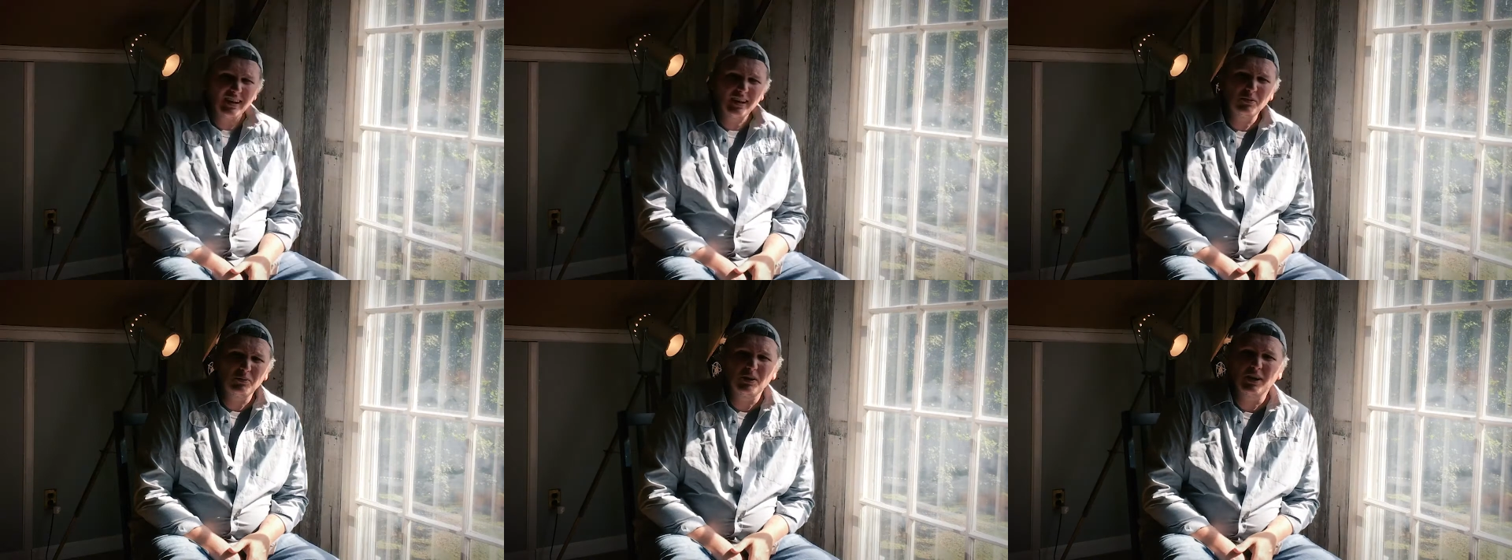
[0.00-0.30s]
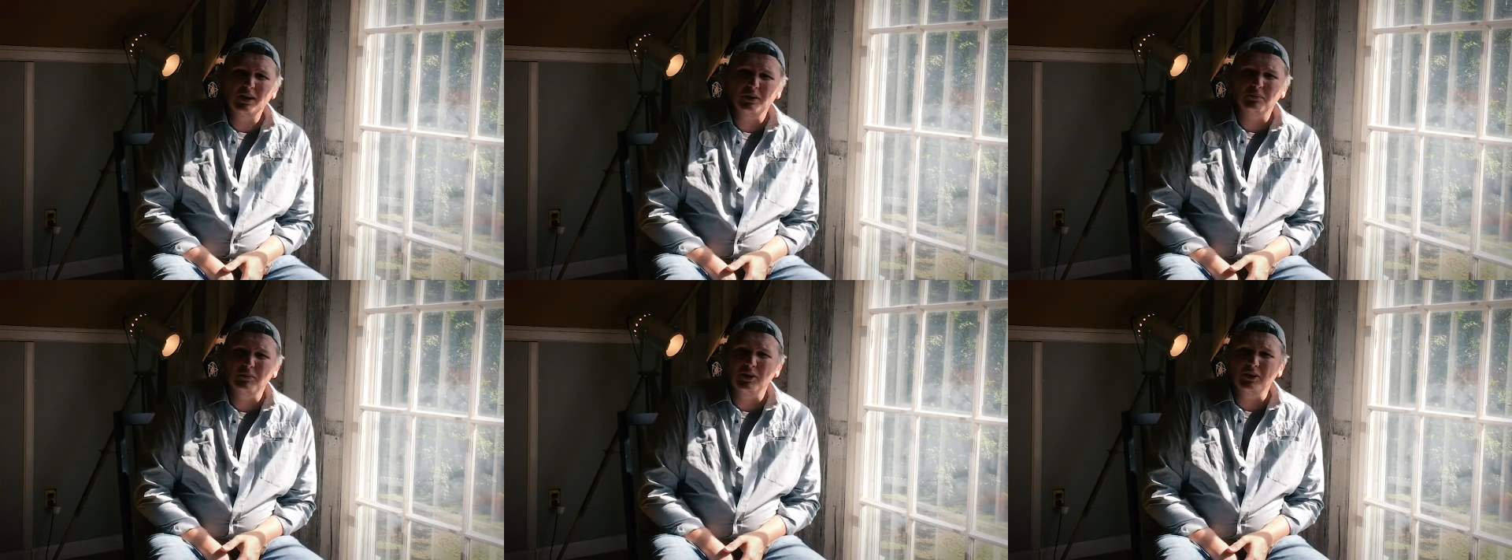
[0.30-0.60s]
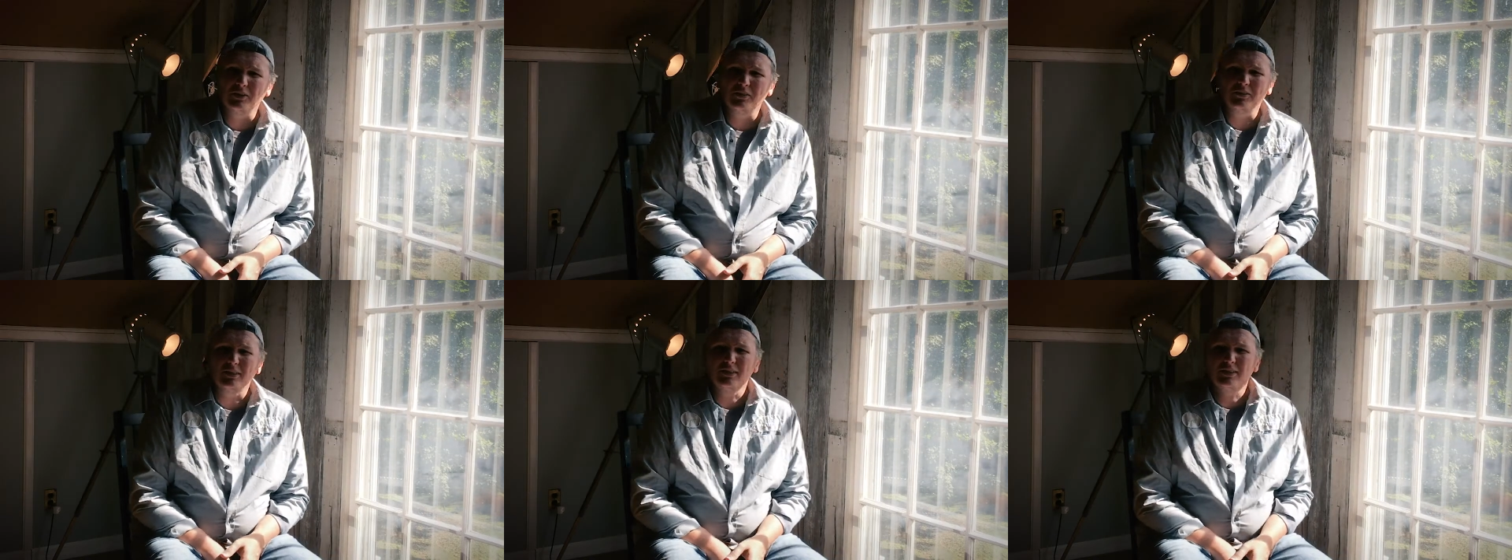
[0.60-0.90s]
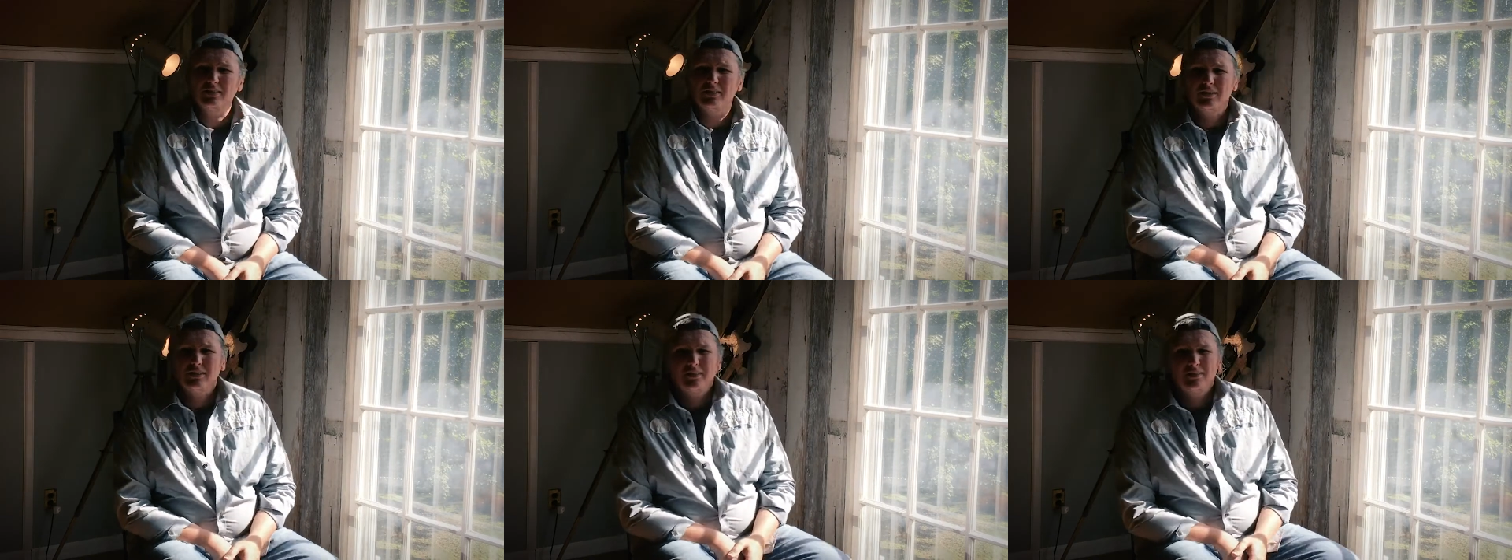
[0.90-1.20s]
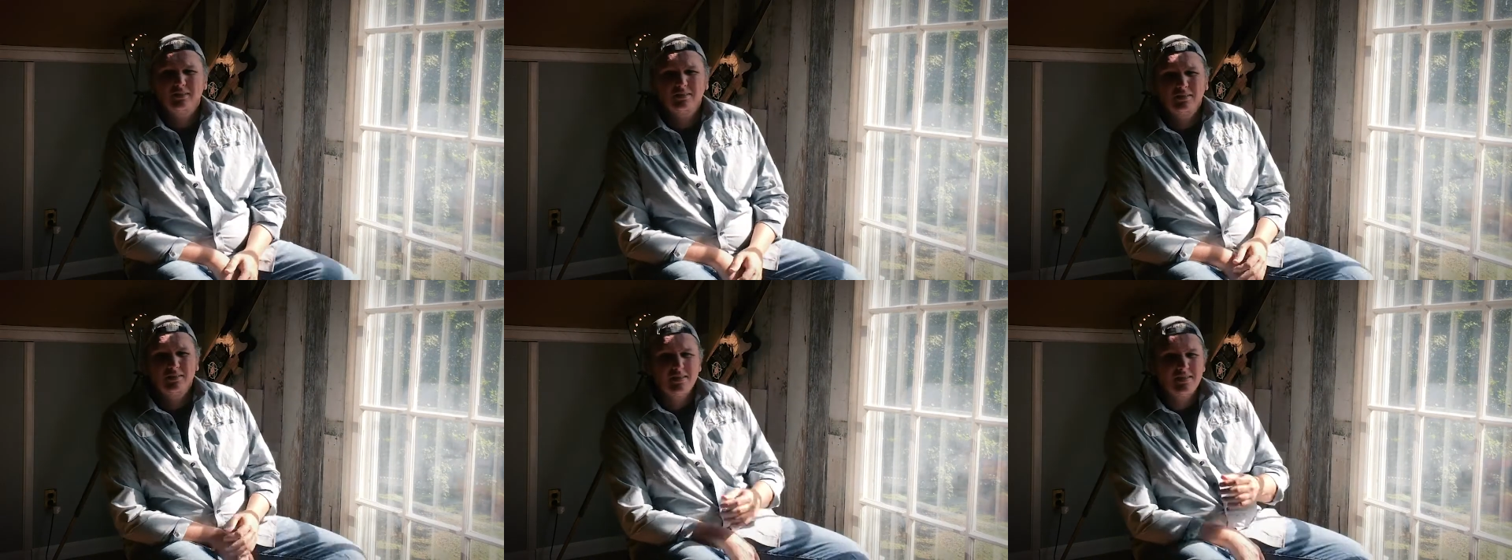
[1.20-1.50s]
not why I'm nervous.
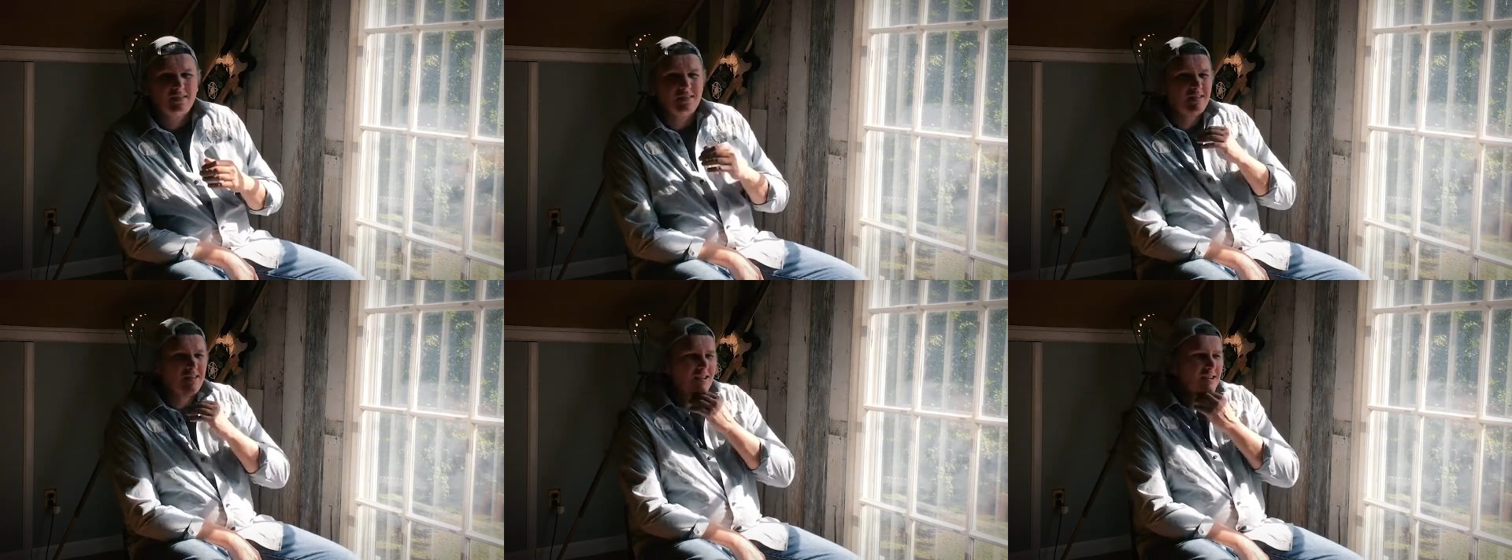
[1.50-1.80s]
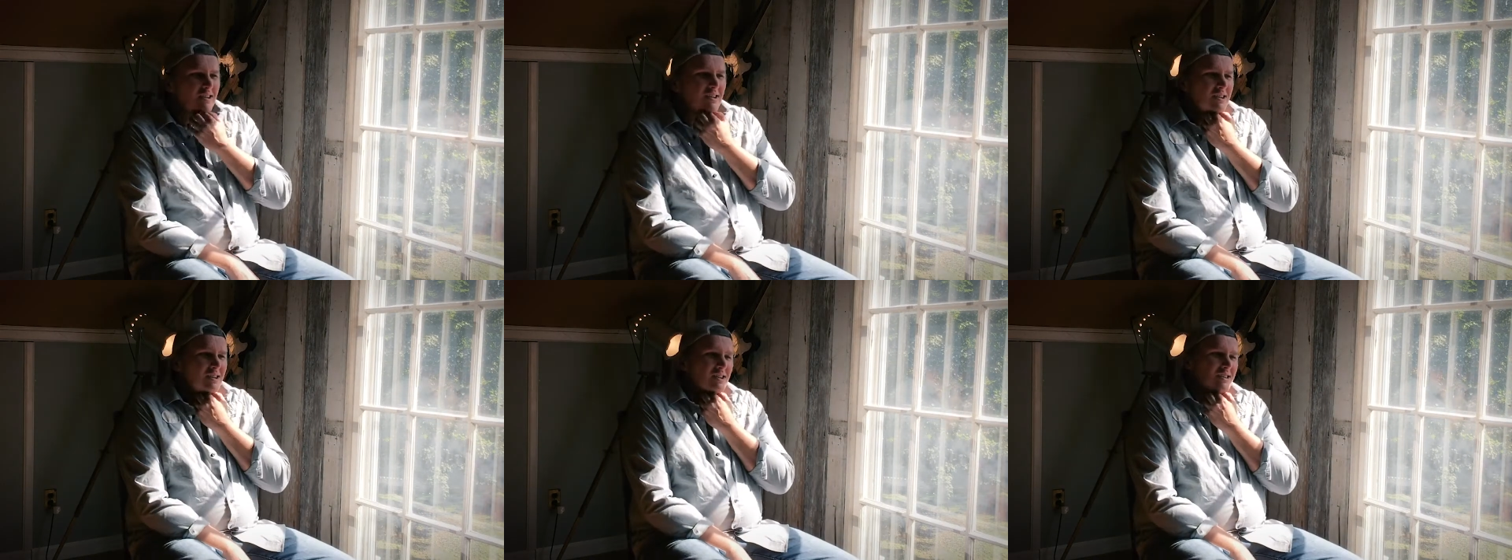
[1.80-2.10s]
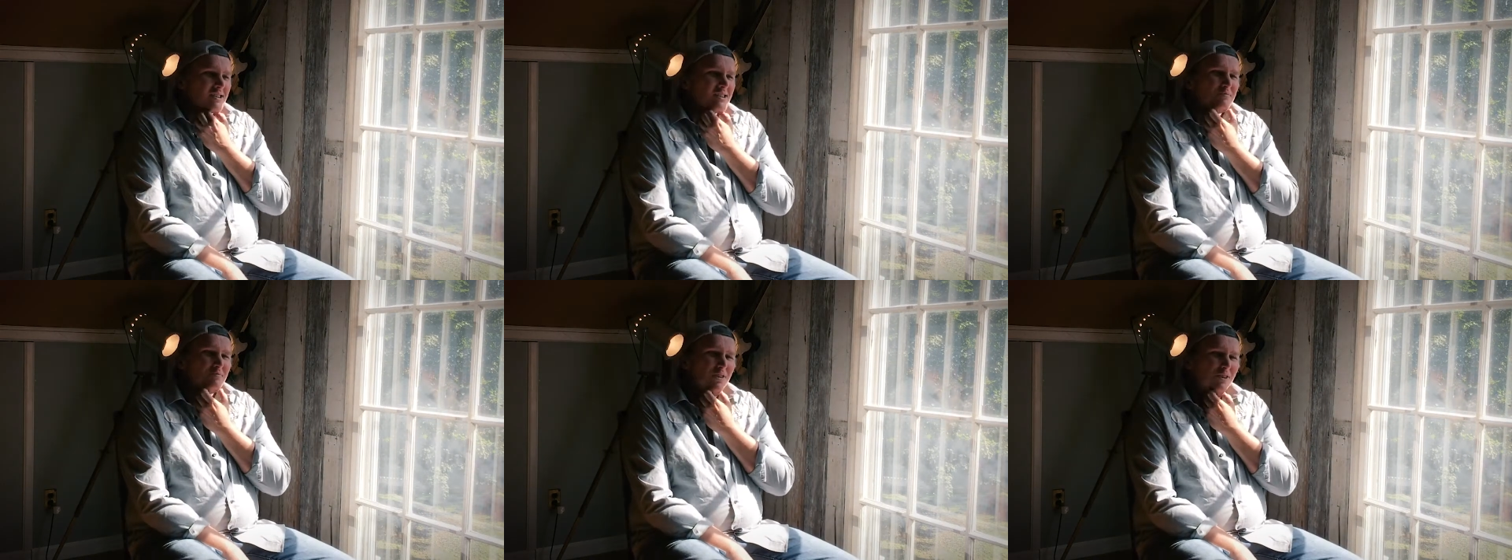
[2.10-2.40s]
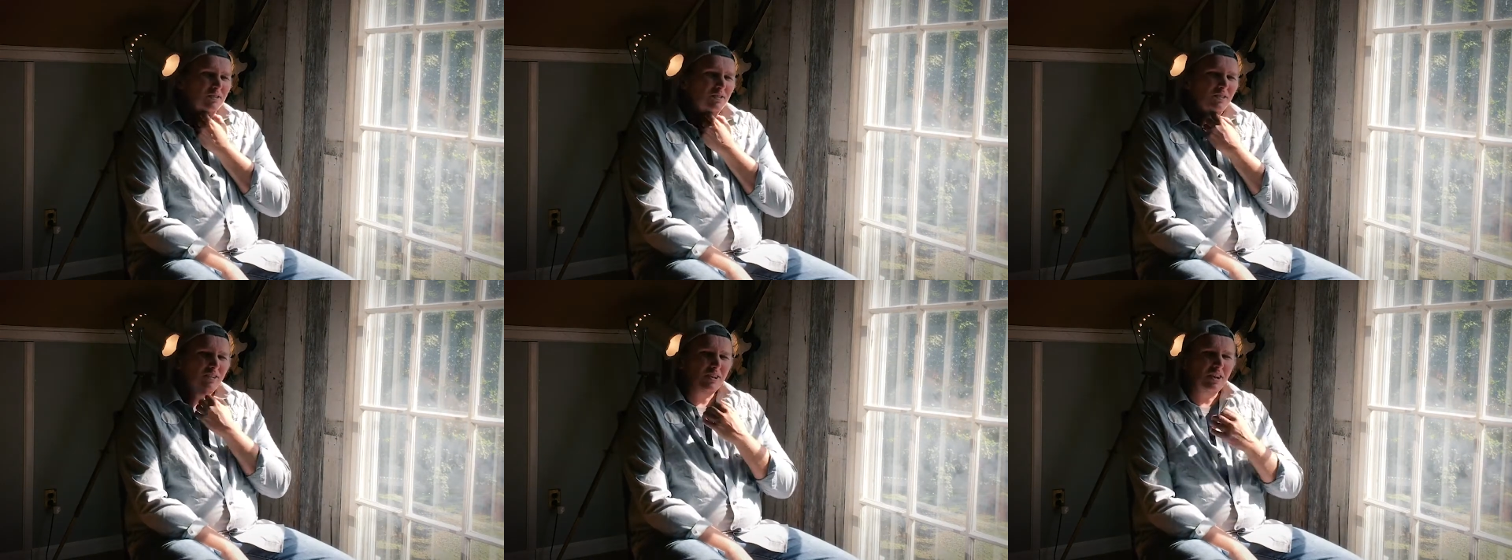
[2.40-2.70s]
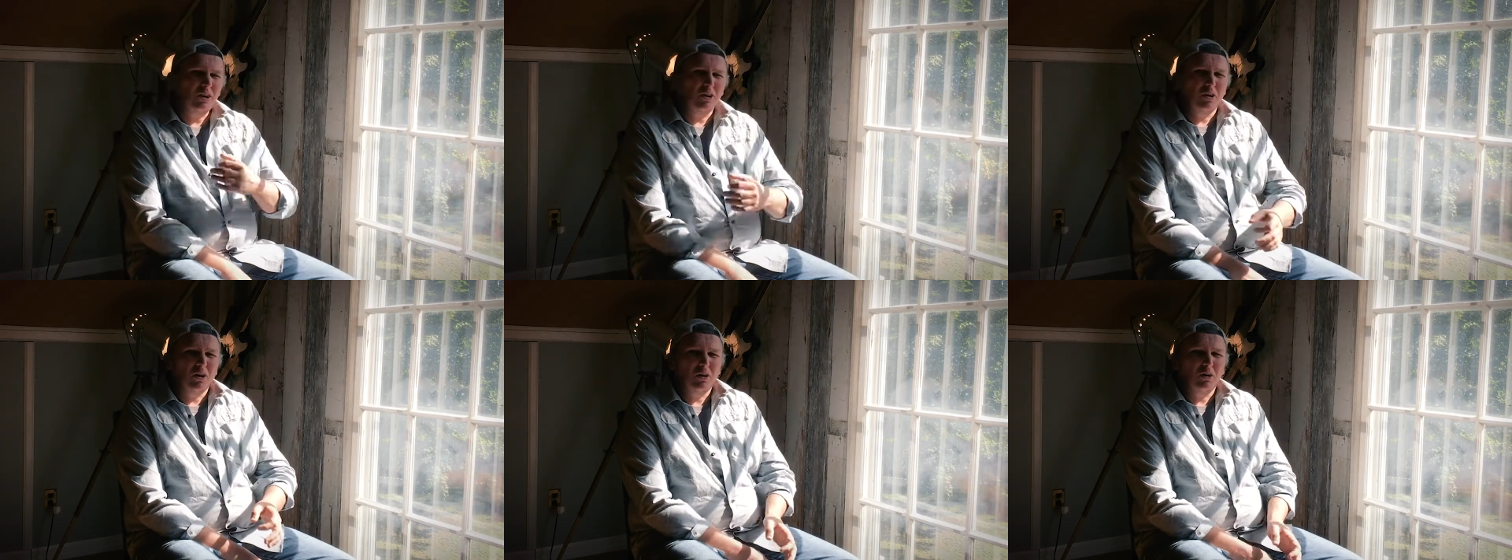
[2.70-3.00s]
I'm nervous to
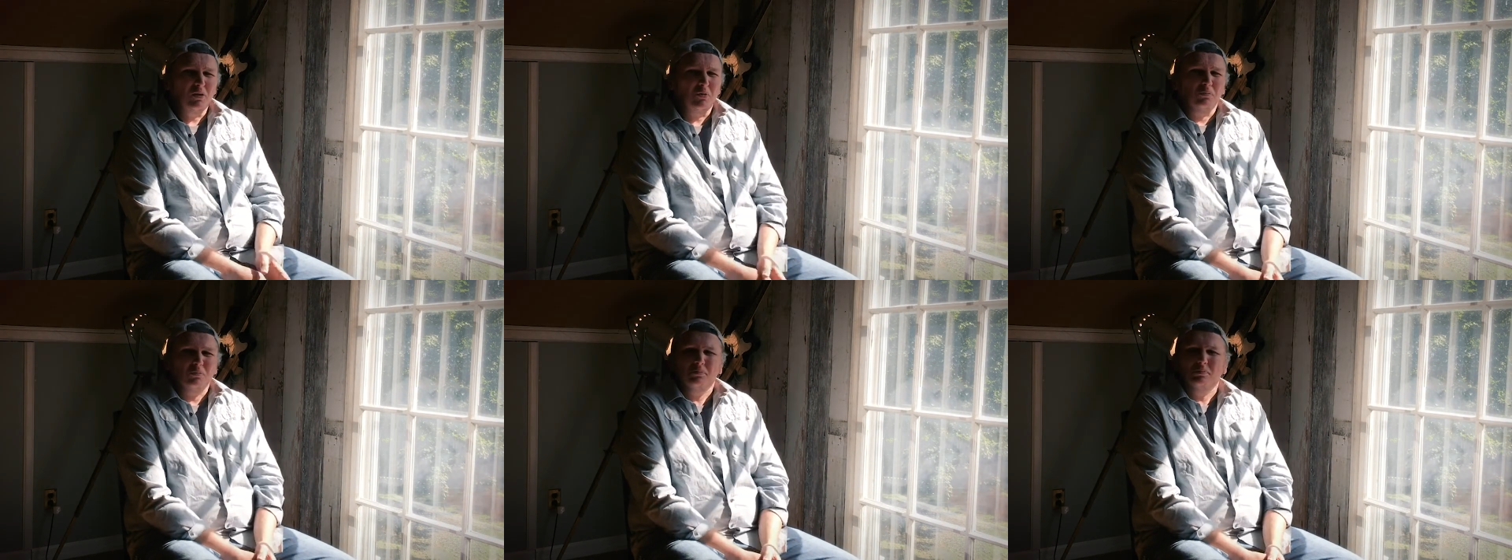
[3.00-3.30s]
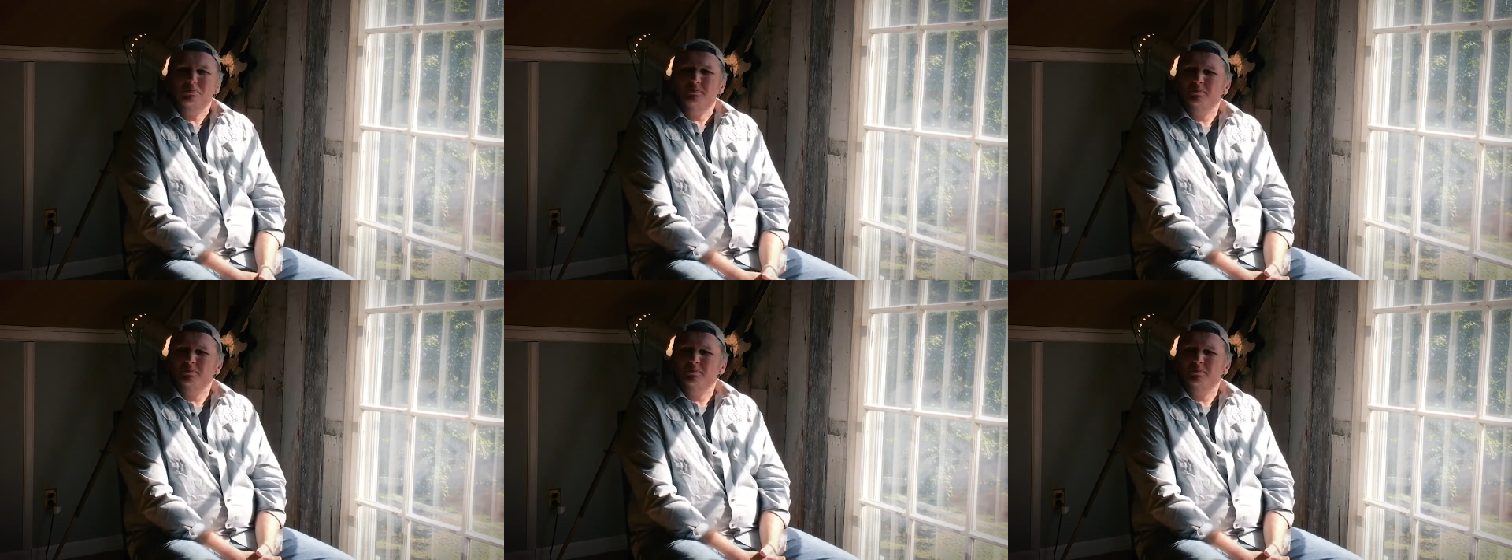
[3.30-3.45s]
go home.